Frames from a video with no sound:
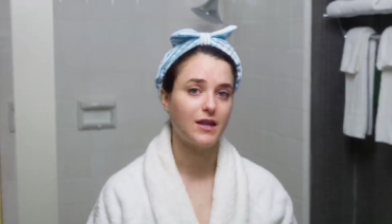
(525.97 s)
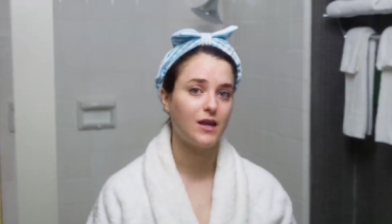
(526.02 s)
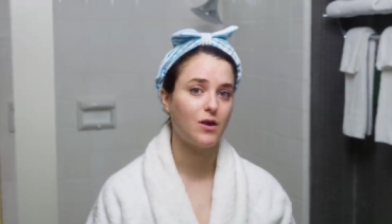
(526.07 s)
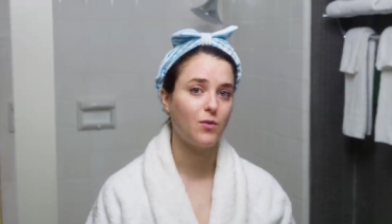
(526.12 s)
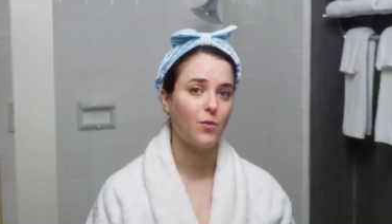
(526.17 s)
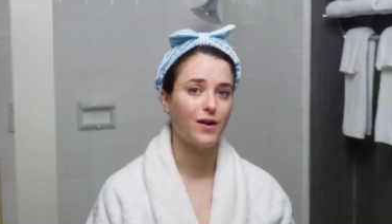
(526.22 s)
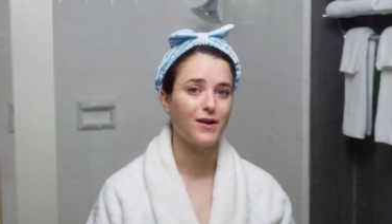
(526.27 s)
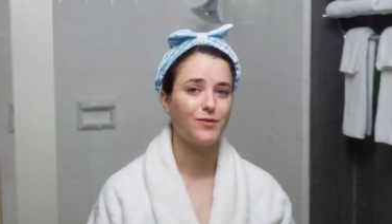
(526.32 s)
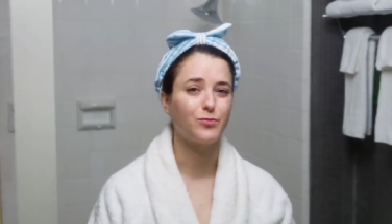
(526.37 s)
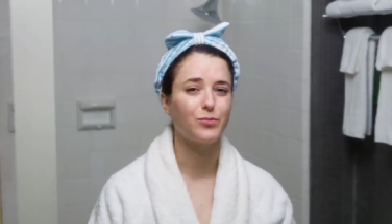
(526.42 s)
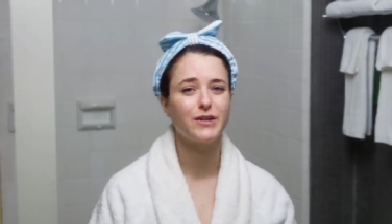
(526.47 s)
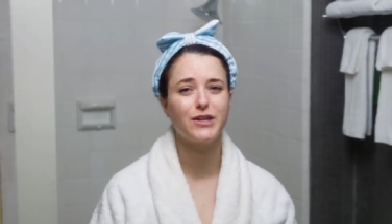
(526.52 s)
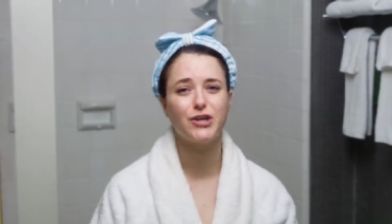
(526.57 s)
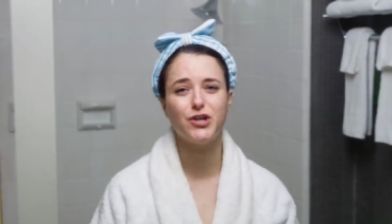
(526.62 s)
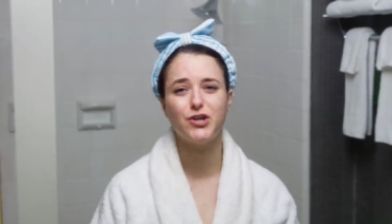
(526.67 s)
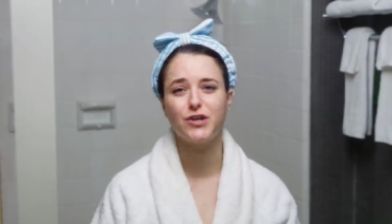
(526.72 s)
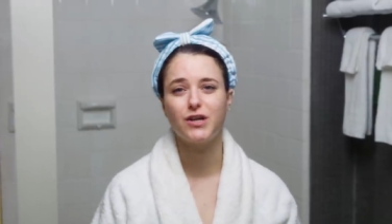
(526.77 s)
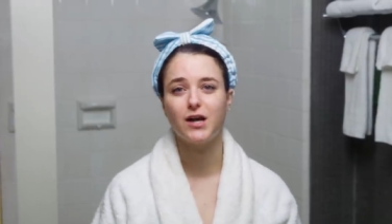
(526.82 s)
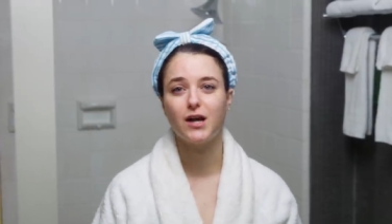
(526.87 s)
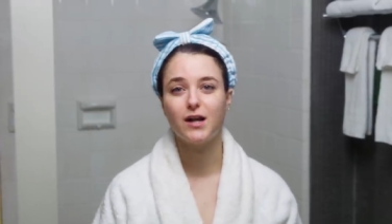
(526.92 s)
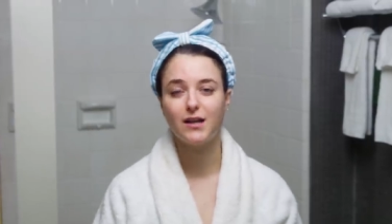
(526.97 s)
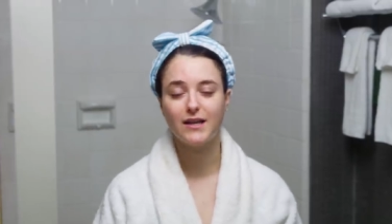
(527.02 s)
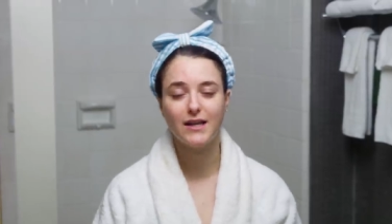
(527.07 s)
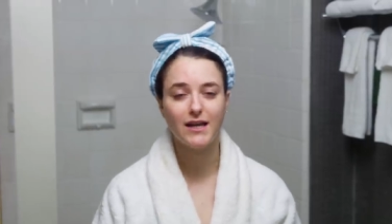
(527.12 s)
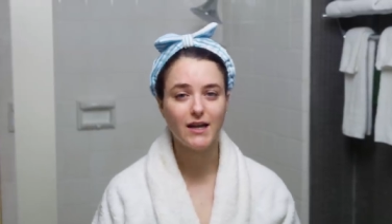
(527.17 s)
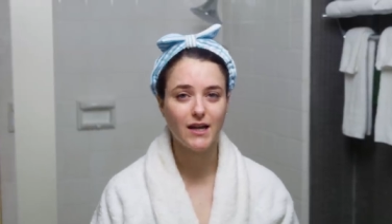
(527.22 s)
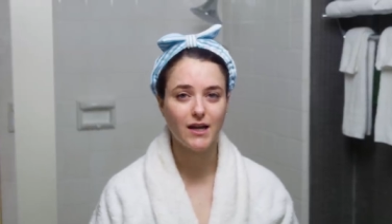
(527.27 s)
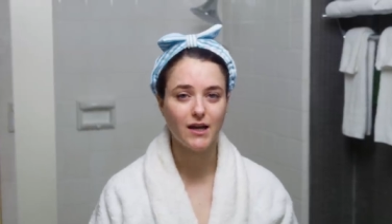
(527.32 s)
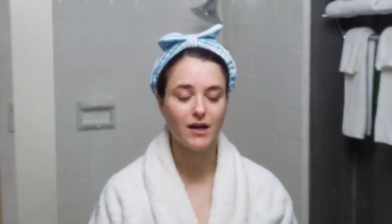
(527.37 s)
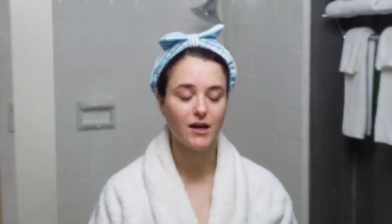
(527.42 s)
You want a really good
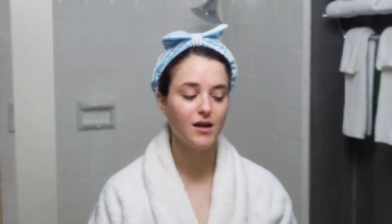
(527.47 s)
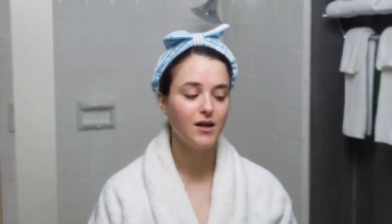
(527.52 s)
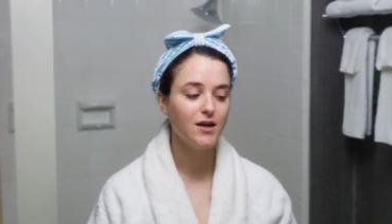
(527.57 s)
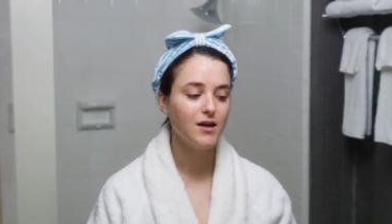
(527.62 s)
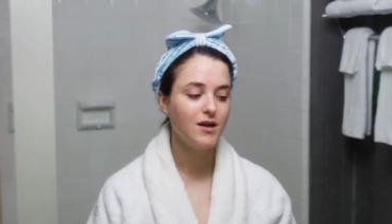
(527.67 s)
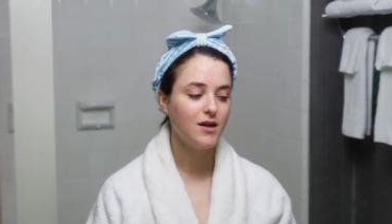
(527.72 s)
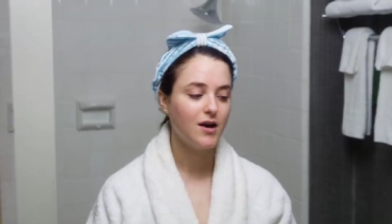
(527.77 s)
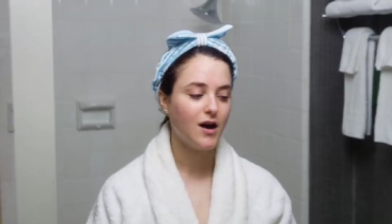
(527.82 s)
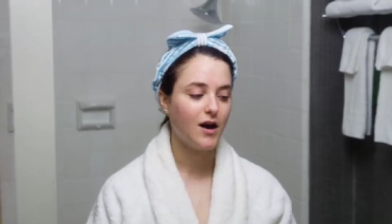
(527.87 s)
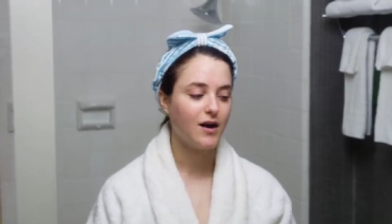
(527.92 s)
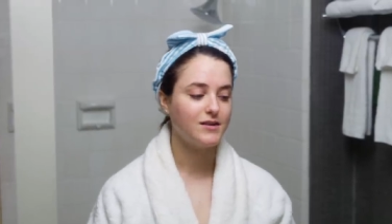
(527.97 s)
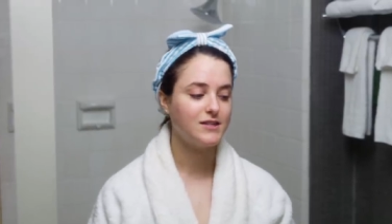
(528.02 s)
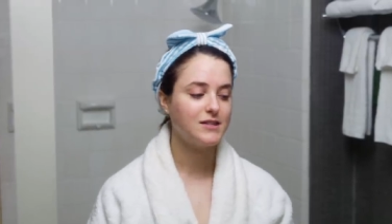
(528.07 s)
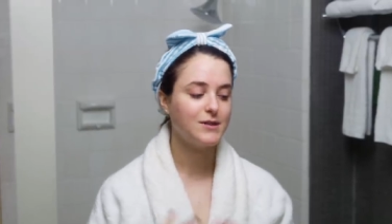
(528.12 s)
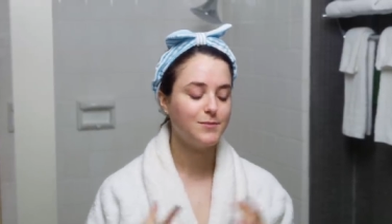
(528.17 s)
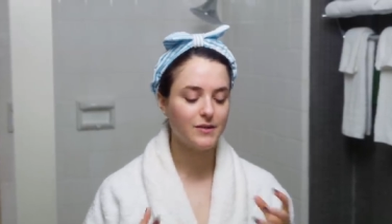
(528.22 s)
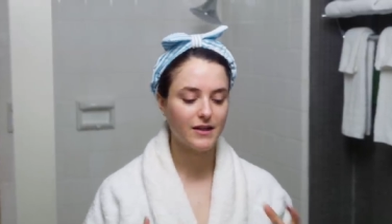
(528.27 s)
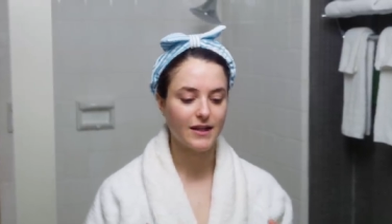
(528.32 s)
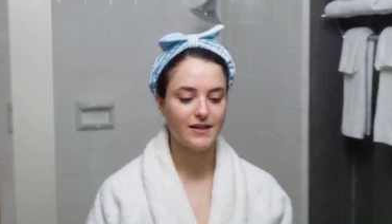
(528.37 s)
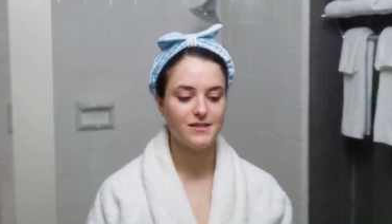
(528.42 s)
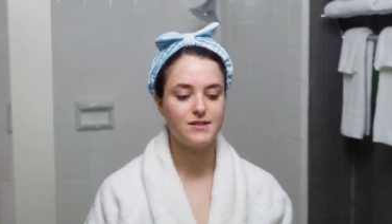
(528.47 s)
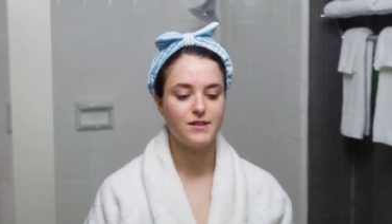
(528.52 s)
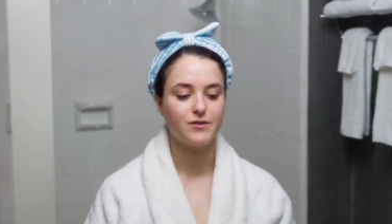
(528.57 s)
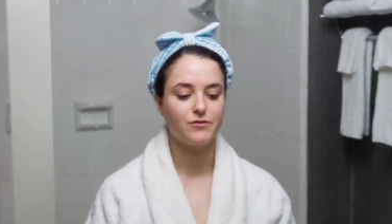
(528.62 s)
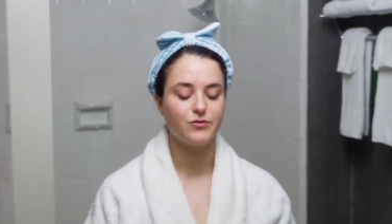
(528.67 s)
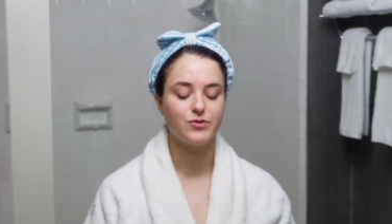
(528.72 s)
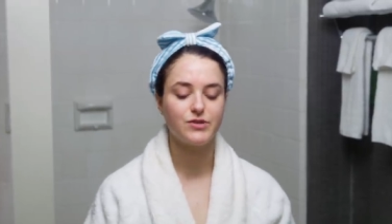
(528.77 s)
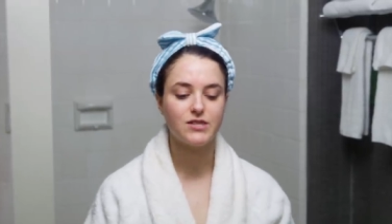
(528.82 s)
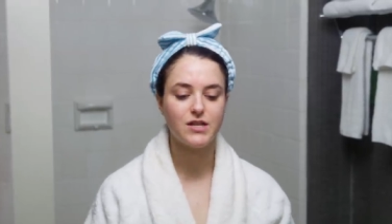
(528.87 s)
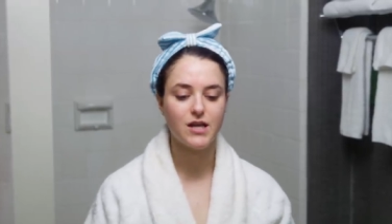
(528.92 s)
cleaning, deep cleansing
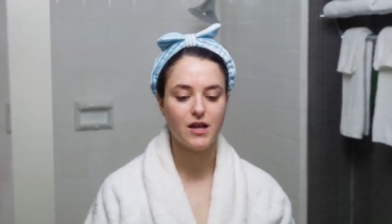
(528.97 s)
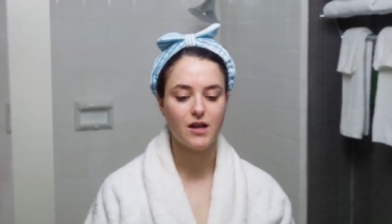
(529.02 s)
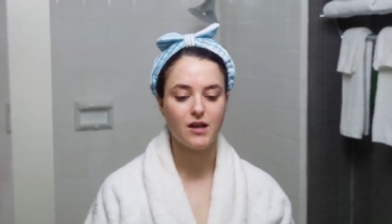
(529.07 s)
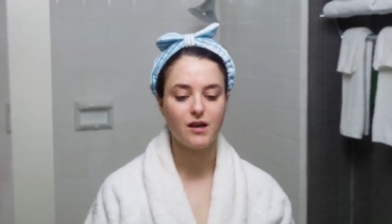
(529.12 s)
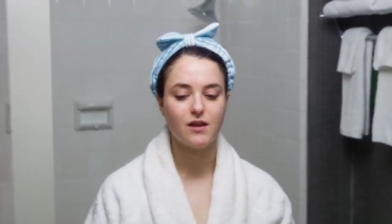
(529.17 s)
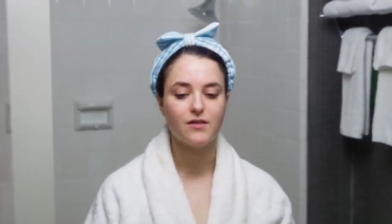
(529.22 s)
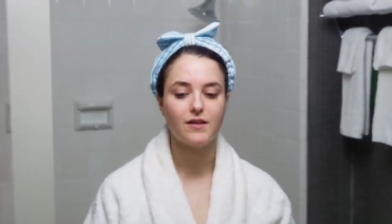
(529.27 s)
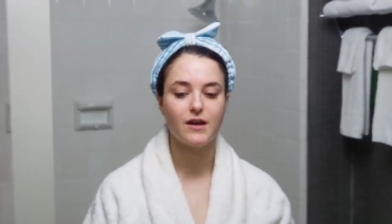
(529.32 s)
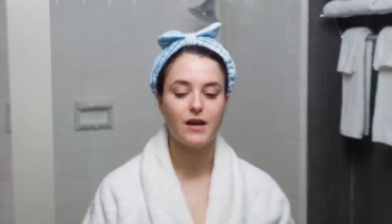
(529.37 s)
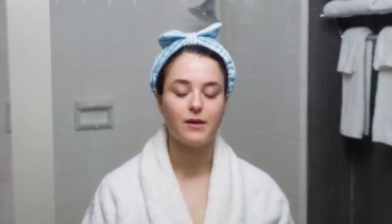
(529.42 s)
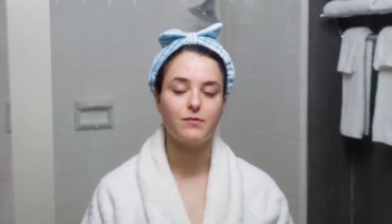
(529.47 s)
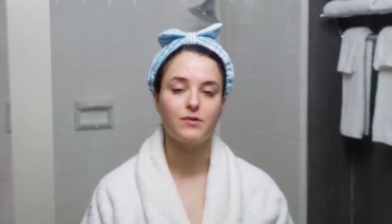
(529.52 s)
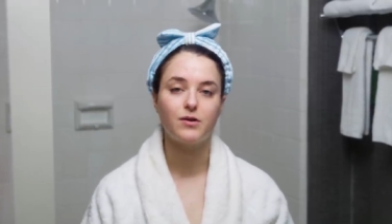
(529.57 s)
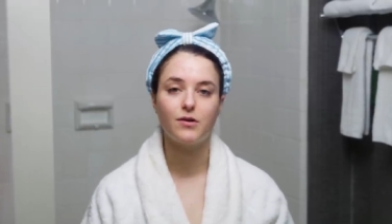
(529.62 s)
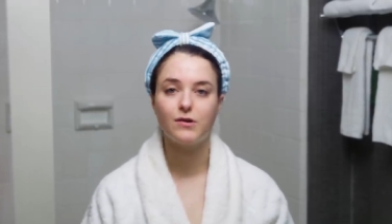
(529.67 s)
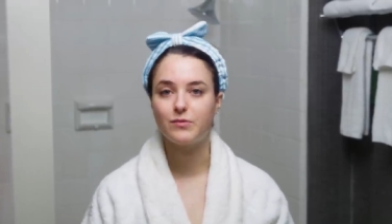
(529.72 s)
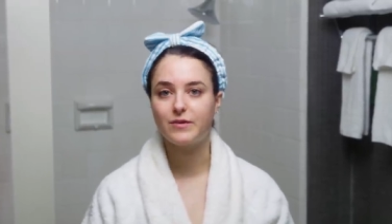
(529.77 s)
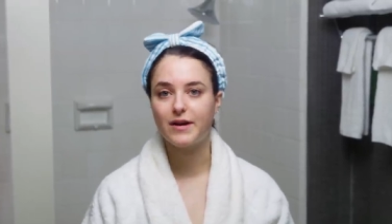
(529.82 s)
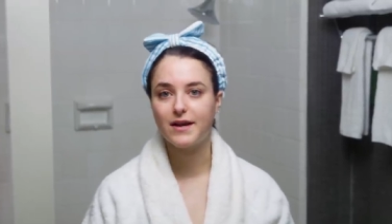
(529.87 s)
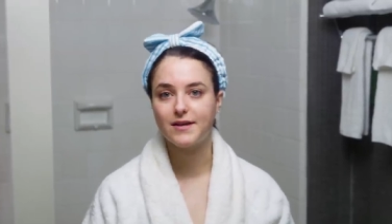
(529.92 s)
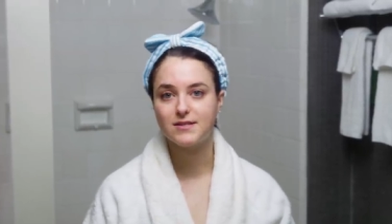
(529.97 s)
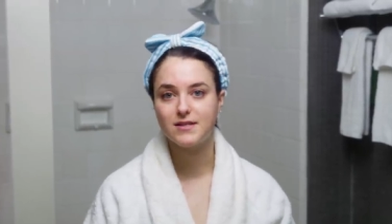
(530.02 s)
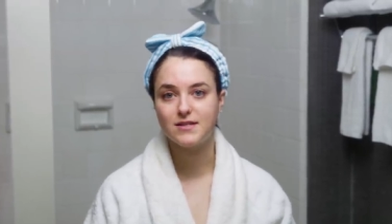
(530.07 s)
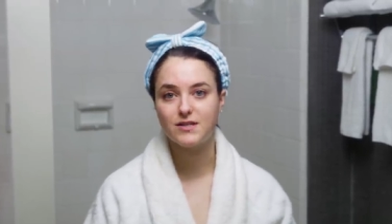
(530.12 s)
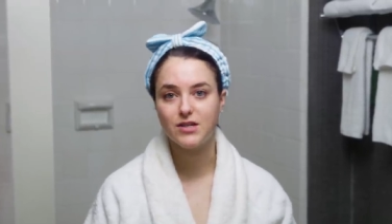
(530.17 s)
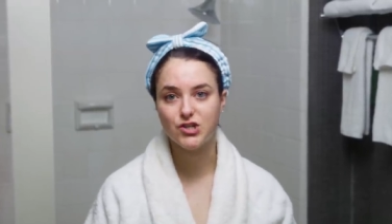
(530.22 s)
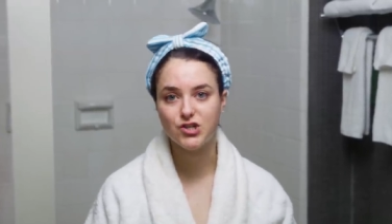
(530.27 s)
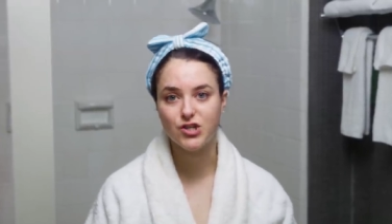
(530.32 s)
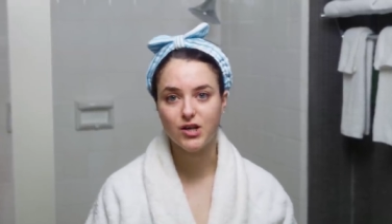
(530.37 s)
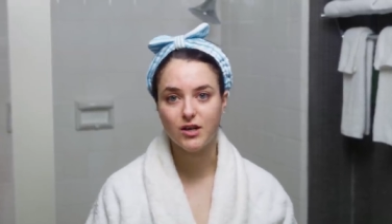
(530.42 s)
routine, and then I would go to an
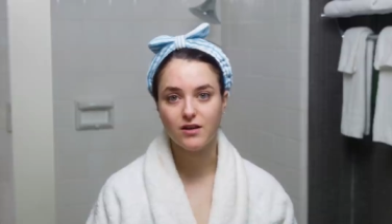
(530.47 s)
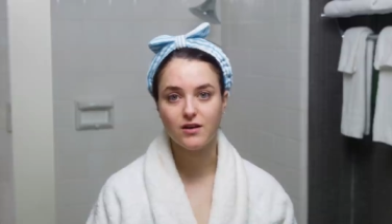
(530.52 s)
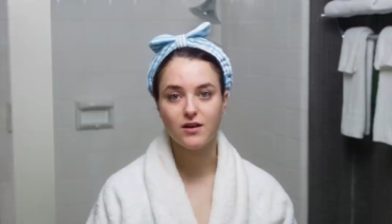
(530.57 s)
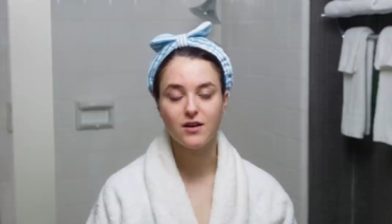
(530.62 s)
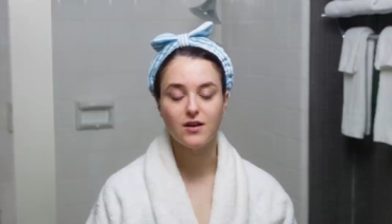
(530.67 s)
esthetician.